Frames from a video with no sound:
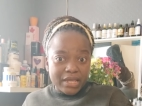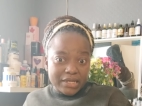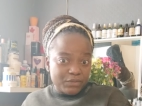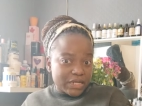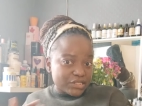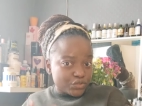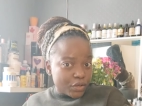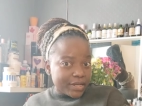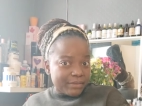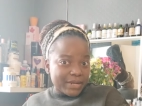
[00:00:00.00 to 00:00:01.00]
And then when I
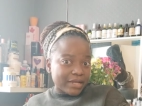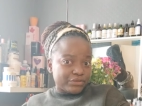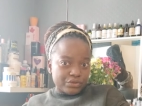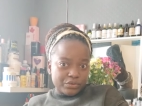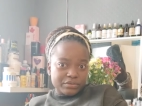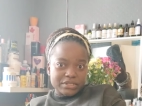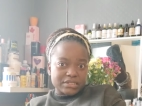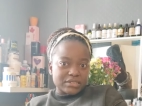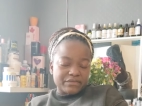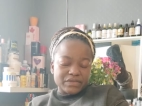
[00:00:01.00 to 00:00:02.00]
saw him, like, no,
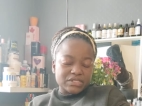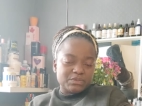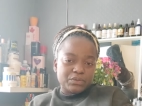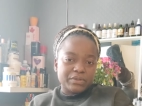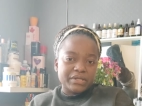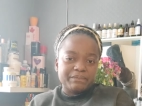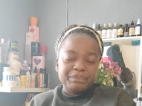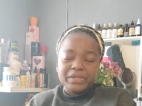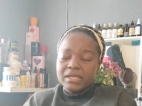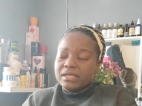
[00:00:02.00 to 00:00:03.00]
it's nothing sporty.
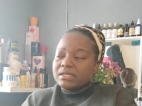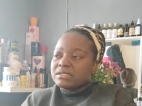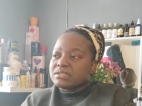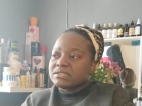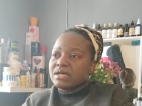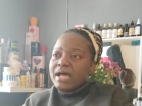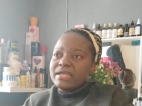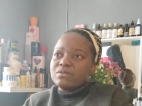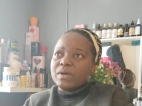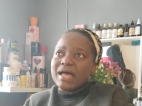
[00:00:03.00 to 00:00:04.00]
So
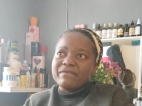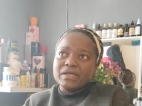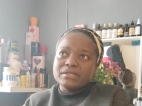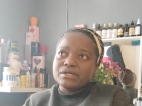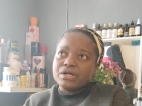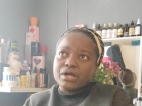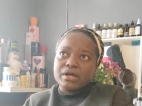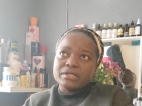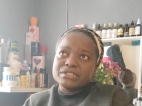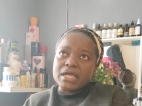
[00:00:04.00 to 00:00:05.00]
anyway, I think the
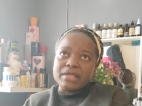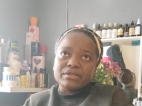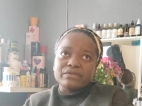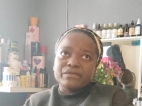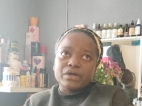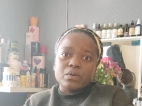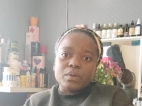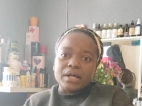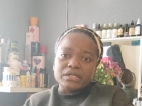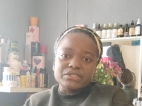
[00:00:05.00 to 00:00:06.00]
girl she handled it very
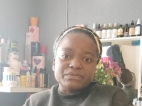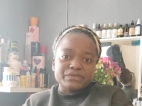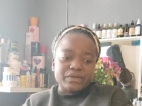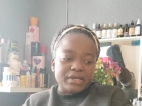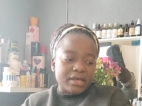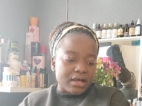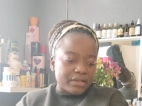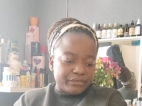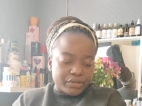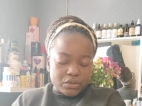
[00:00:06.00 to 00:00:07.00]
well. She was very
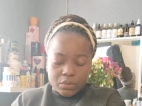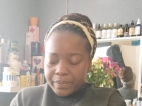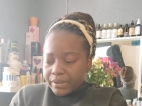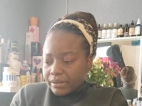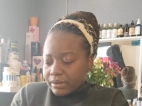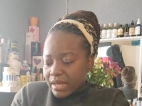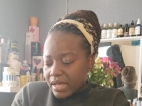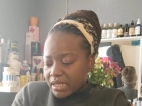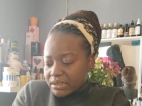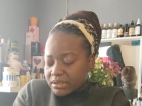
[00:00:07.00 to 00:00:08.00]
kind, very open,
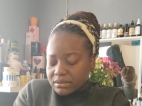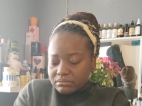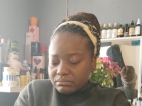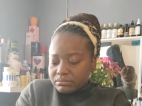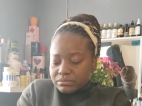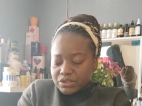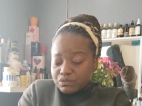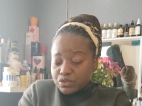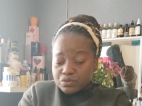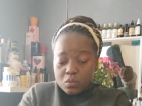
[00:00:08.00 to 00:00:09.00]
nice. She
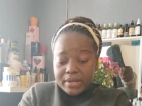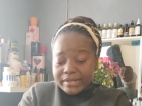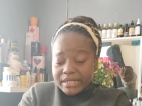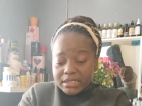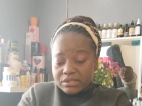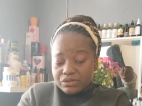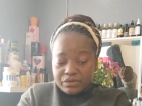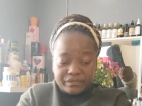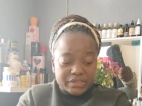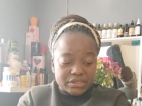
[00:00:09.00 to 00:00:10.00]
was the one leading the
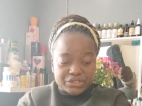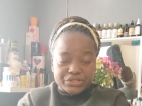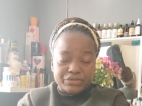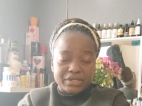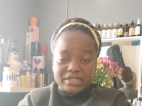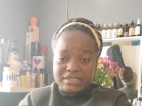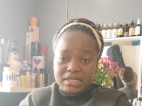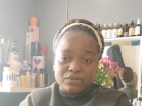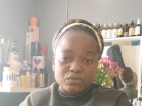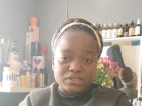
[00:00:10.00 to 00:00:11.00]
conversation. You can
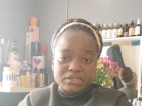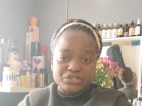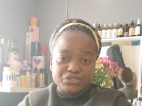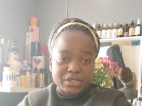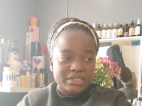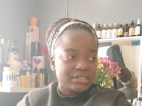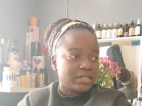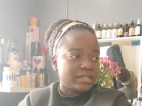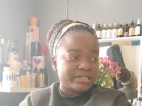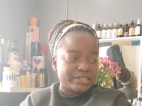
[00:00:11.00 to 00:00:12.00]
tell he wasn't
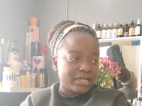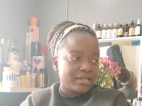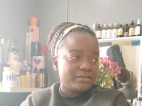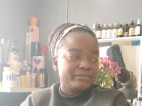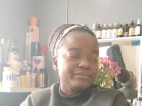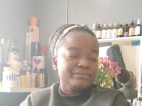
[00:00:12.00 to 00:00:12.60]
interested. He said it.